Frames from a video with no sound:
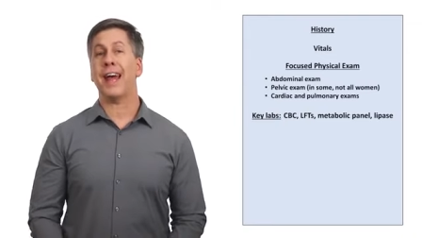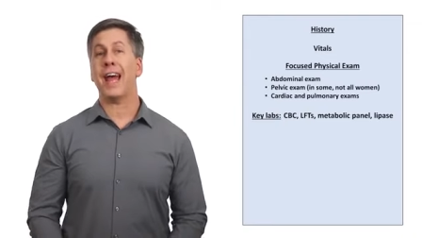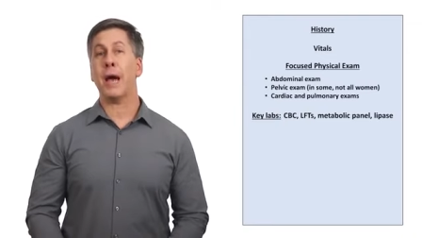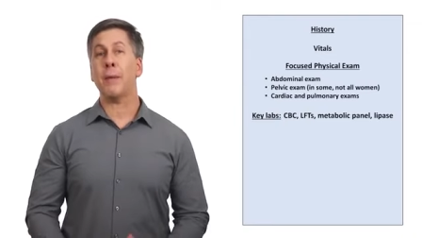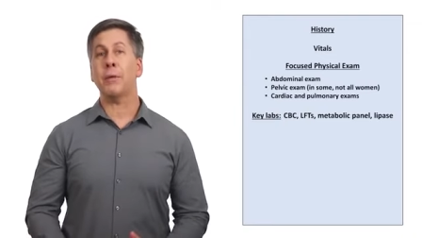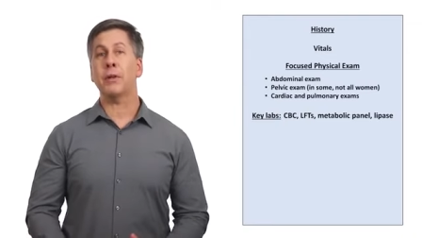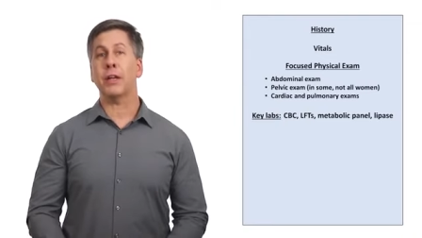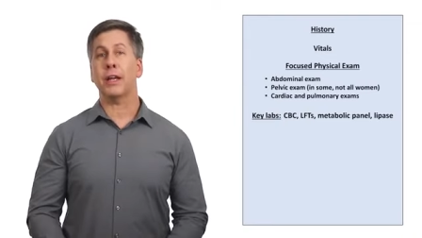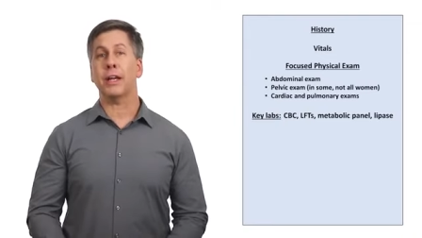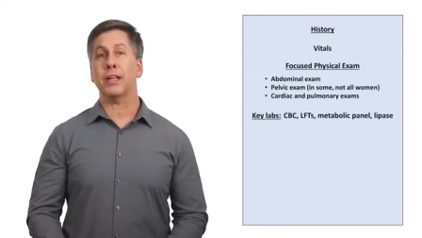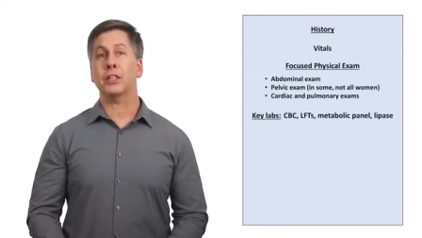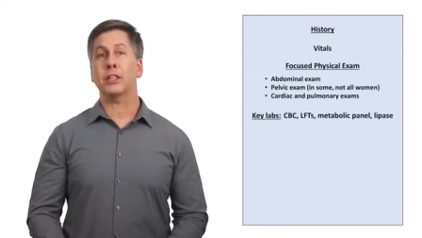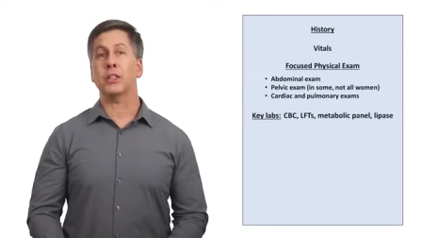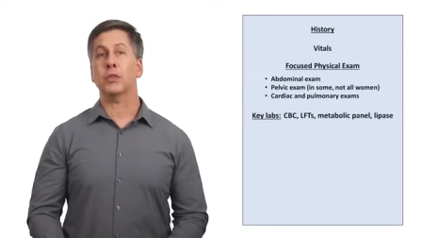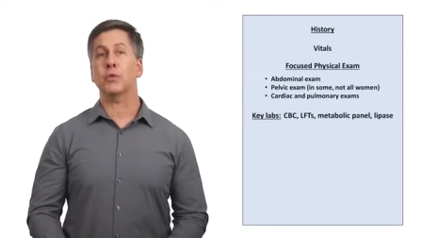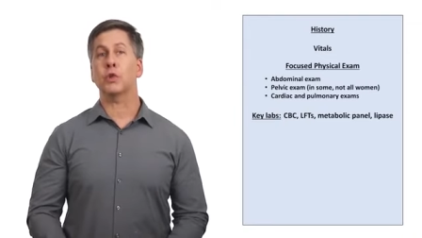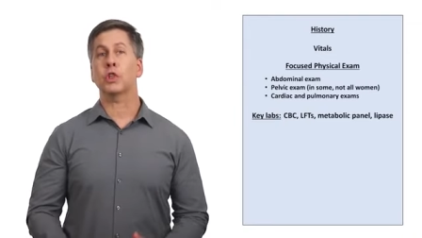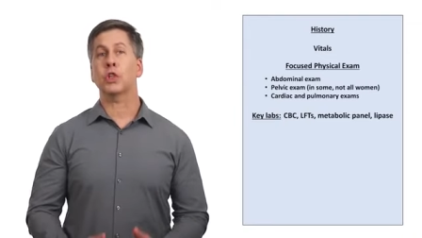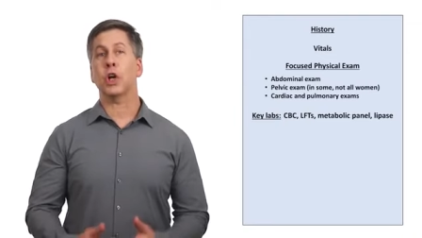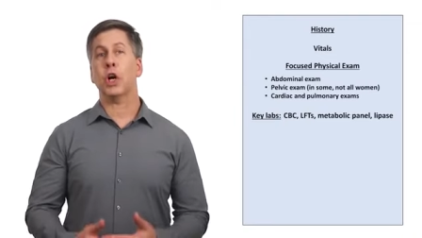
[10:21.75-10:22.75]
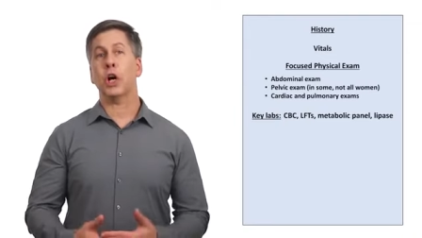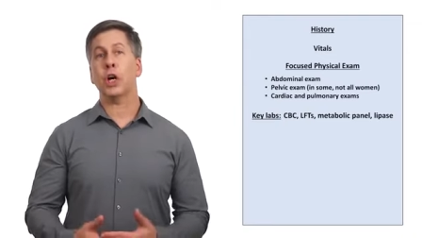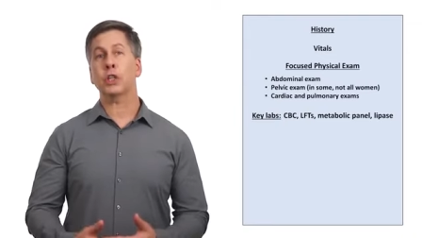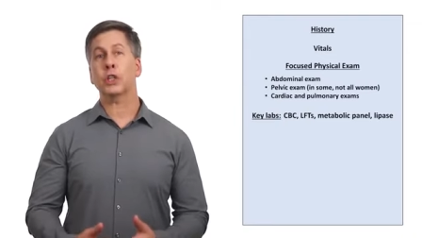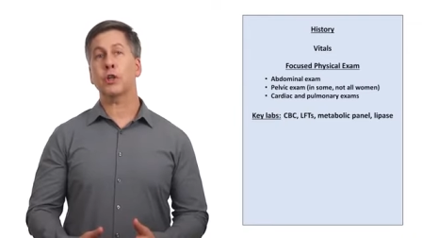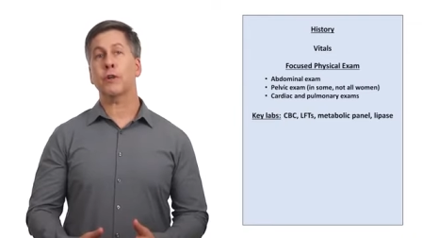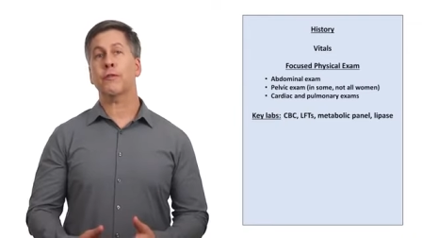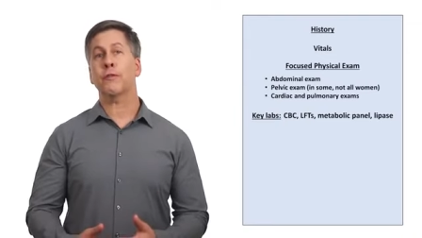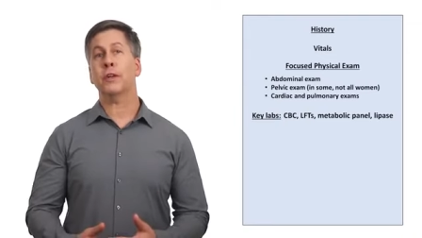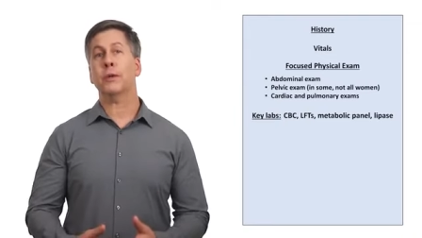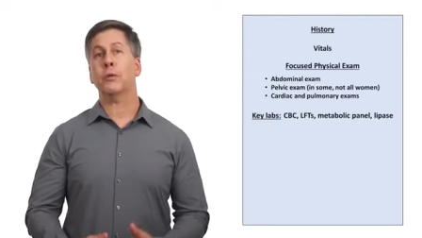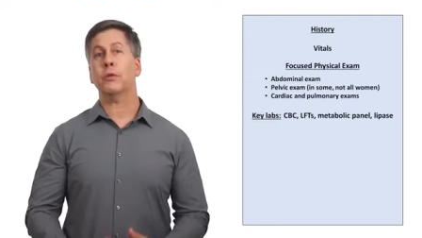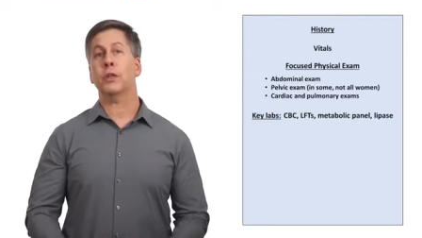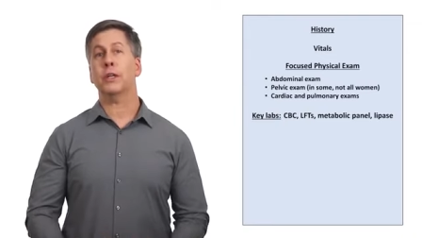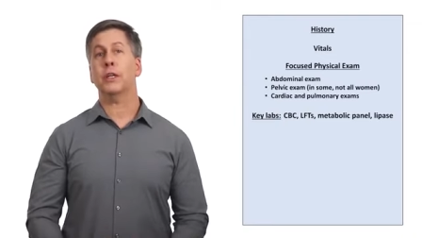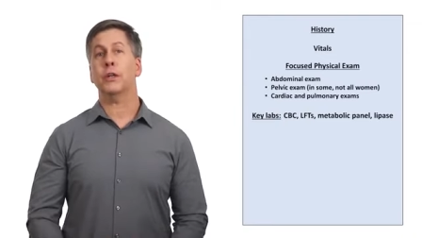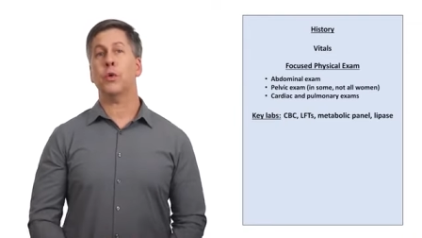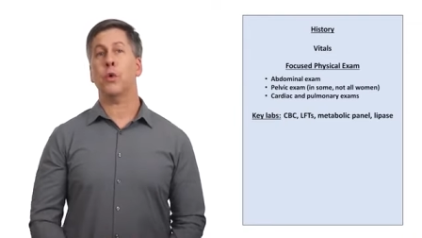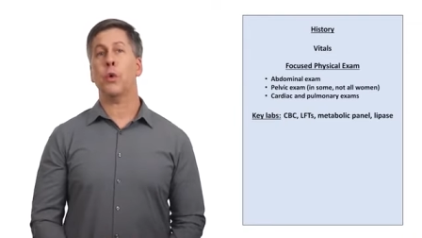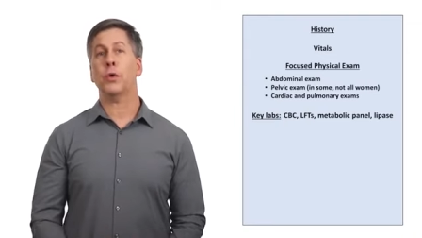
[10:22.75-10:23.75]
amylase was also
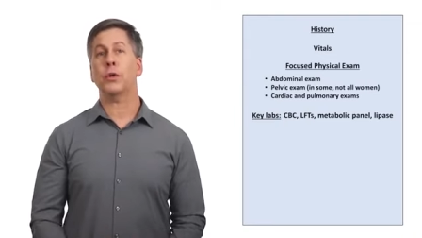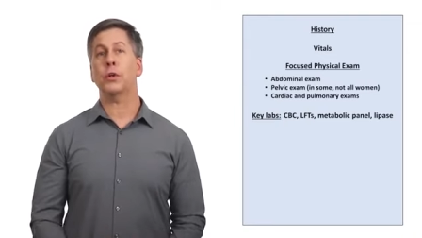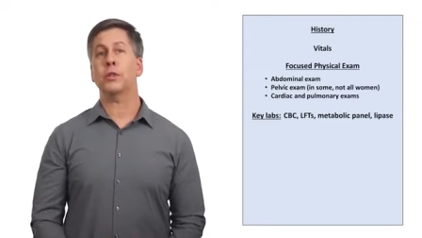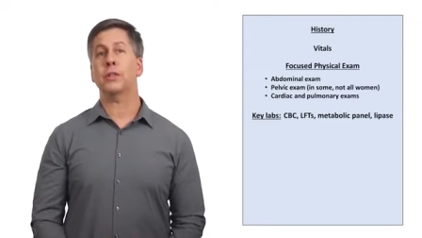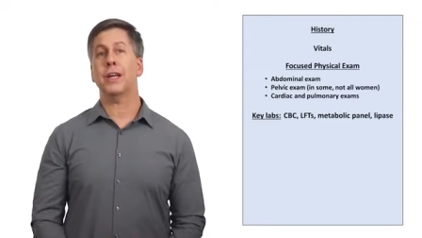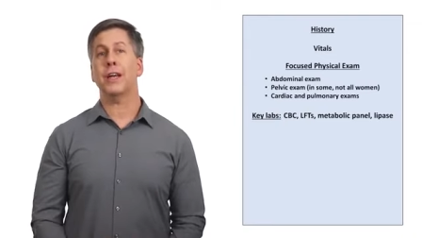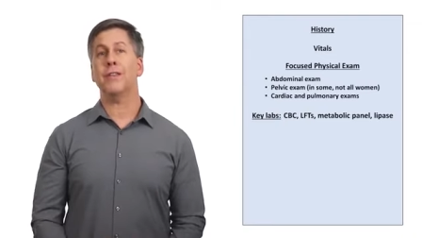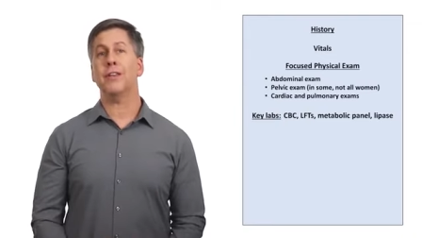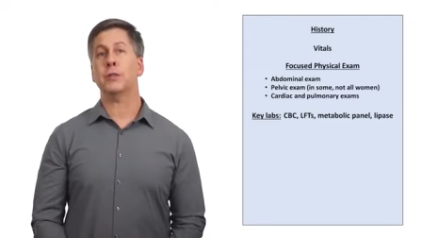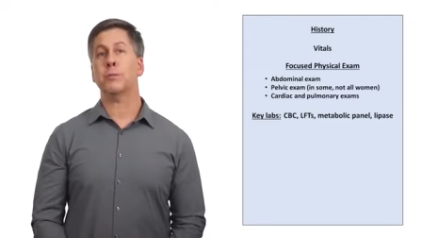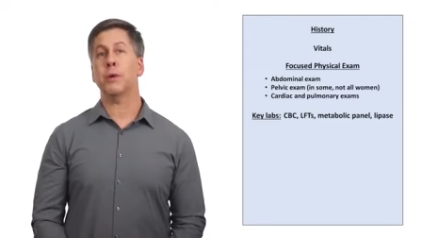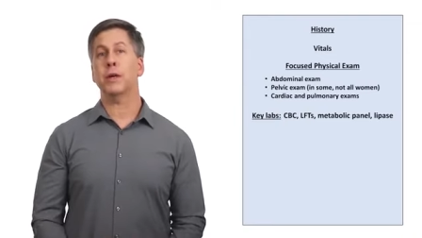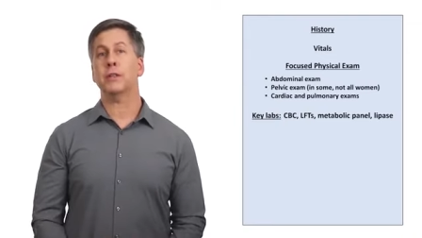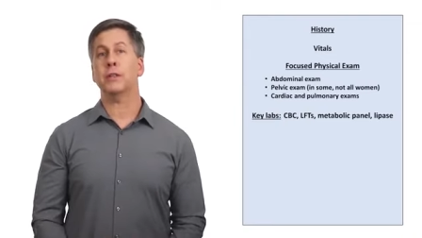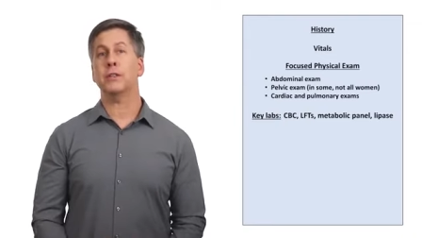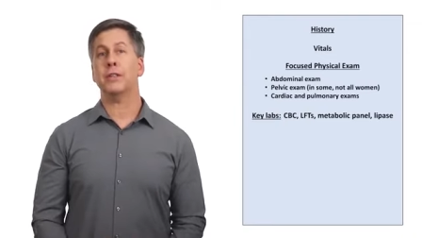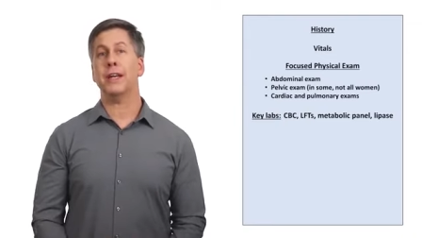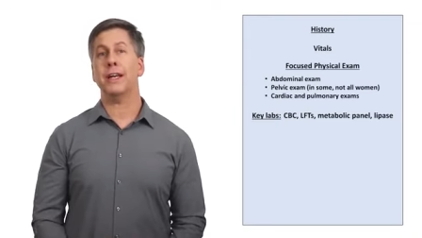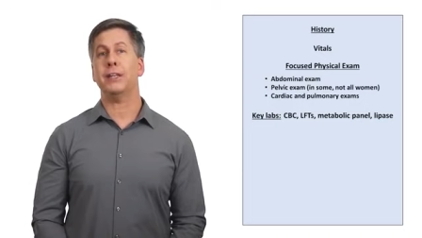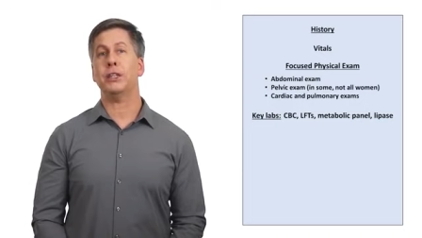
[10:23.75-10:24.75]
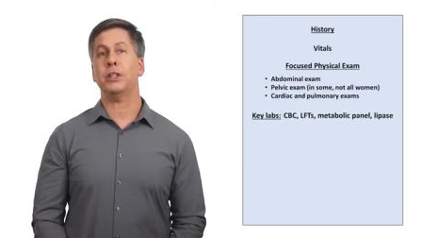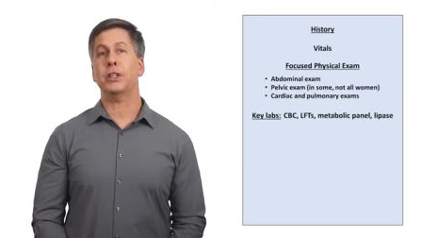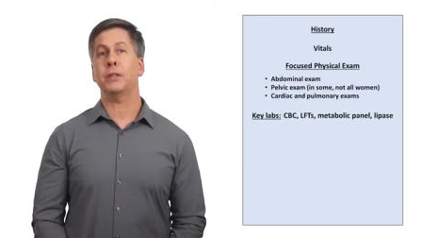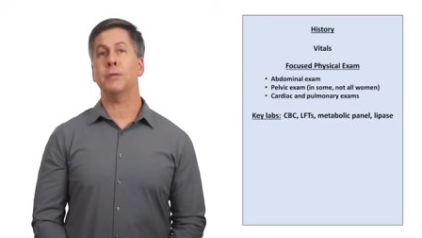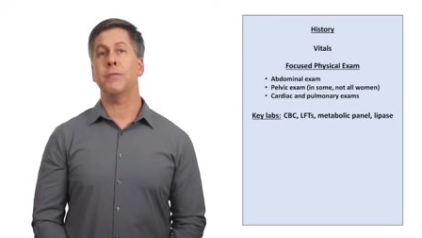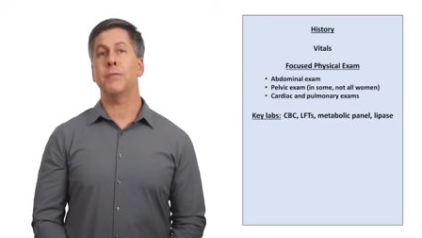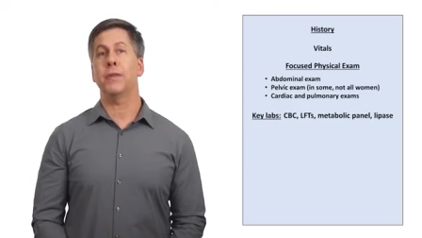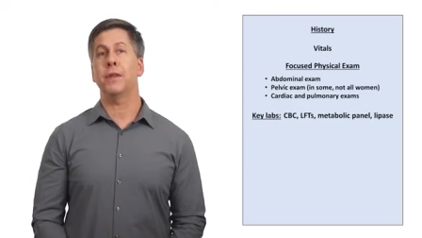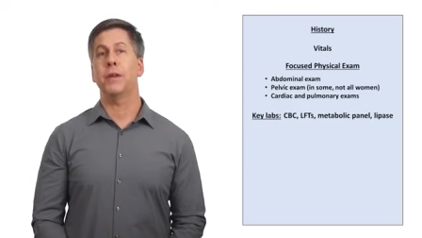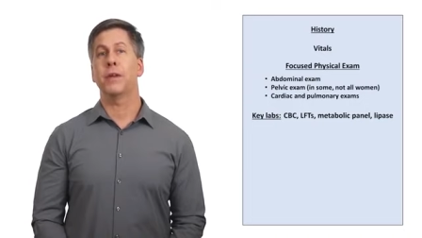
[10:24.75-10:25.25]
frequently ordered in this presentation,